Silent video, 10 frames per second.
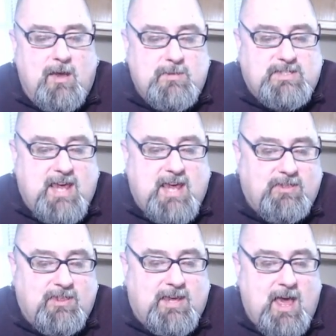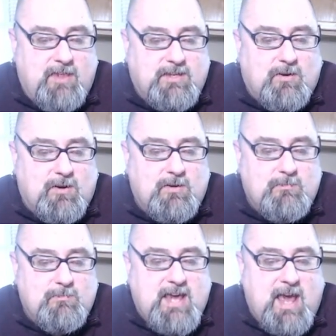Miss Kathy and
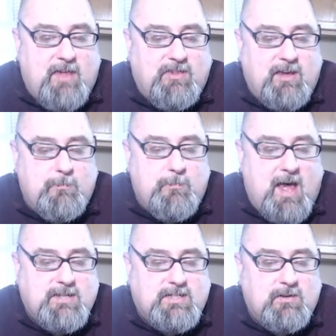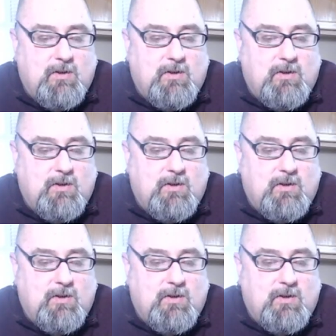Patsy